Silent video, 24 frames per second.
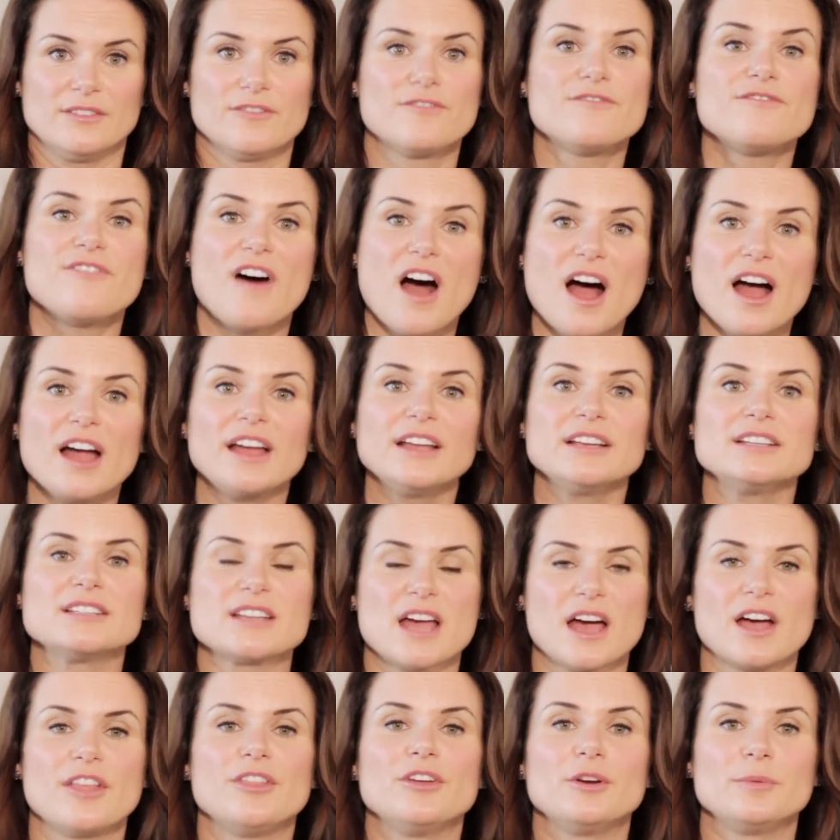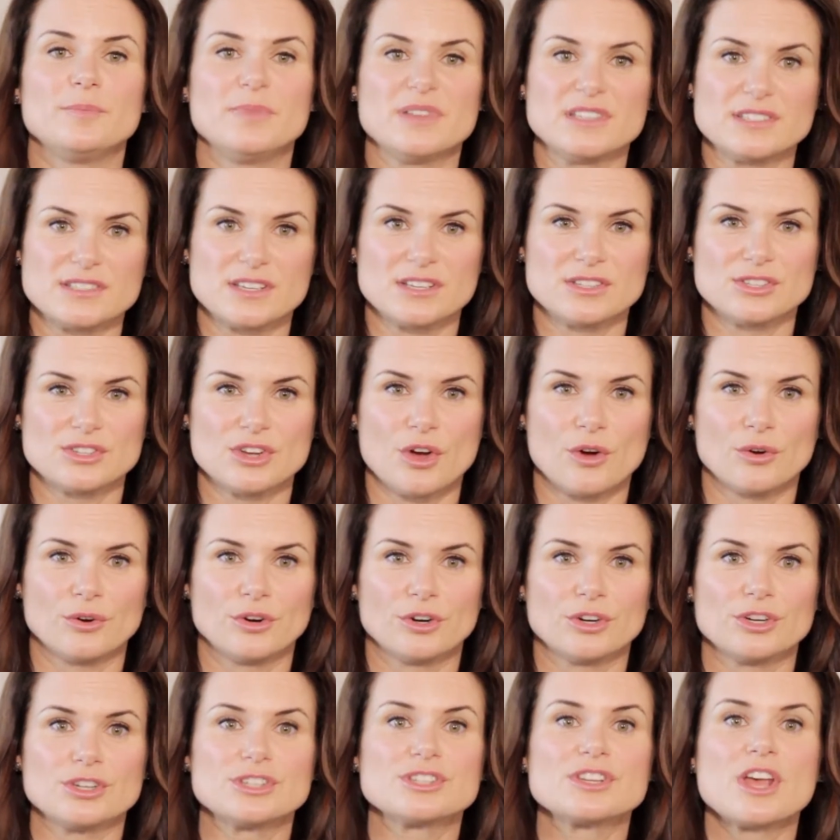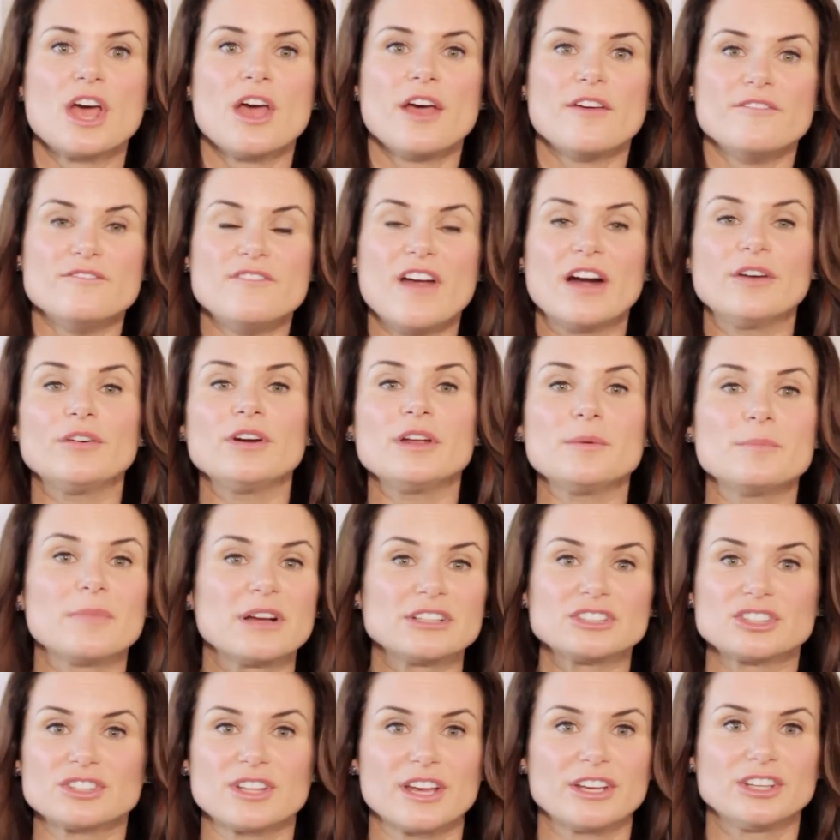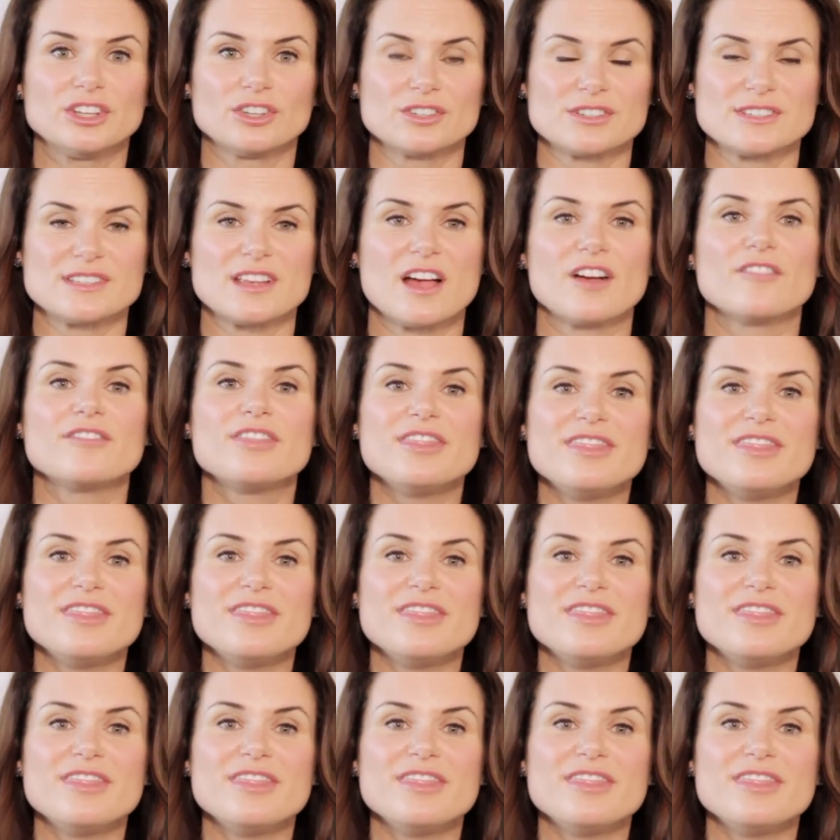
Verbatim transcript: find other business owners very much like yourself.